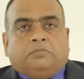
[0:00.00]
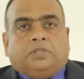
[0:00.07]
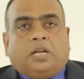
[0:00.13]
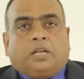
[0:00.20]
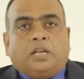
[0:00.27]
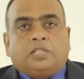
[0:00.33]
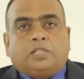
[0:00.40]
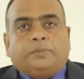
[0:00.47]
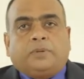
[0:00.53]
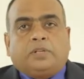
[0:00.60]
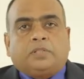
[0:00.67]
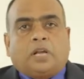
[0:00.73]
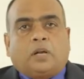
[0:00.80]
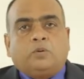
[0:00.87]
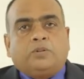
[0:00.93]
the customer
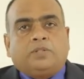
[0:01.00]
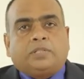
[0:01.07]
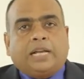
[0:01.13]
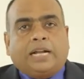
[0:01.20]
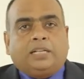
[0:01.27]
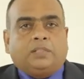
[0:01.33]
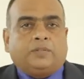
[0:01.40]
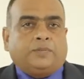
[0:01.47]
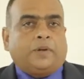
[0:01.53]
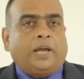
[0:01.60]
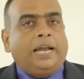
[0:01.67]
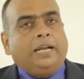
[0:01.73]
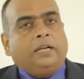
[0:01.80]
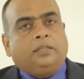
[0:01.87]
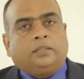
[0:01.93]
sounds
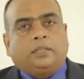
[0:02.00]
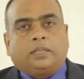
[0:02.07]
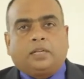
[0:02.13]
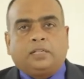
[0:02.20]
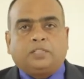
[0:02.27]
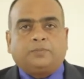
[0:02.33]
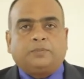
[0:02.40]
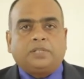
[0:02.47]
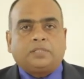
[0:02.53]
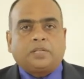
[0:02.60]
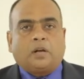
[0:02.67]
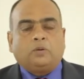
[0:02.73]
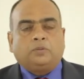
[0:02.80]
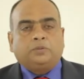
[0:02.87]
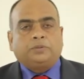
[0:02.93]
satisfied, the customer
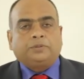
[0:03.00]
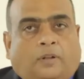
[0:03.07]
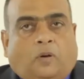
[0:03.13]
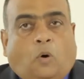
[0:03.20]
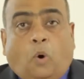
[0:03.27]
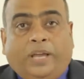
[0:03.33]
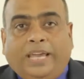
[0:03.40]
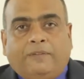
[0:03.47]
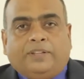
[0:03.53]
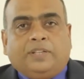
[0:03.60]
sounds okay with the